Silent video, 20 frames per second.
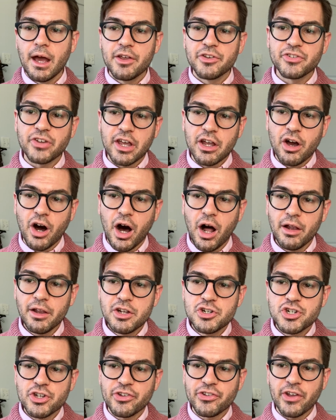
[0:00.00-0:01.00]

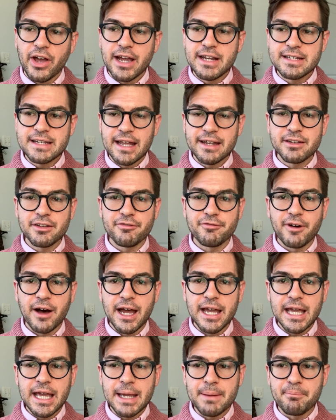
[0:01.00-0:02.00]
Psychologists
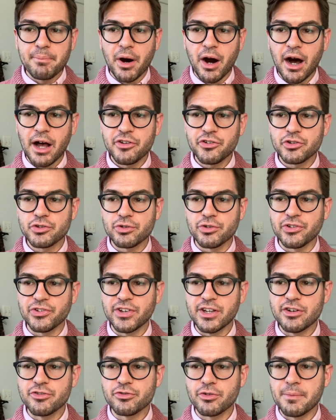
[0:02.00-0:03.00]
identify imposter
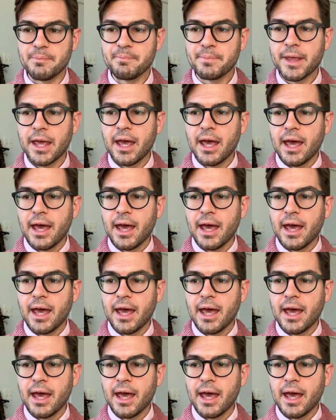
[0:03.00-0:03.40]
syndrome